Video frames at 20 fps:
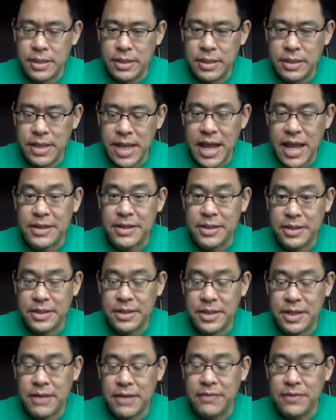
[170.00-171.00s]

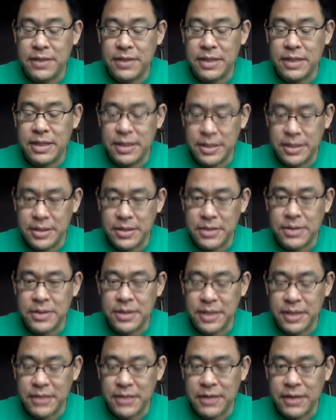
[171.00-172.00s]
tests of statistical
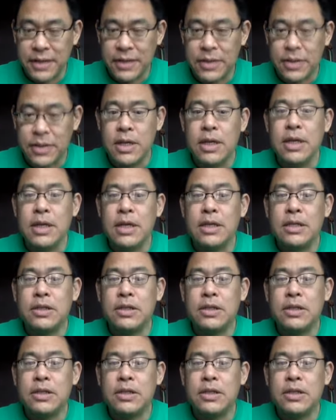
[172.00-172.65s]
significance.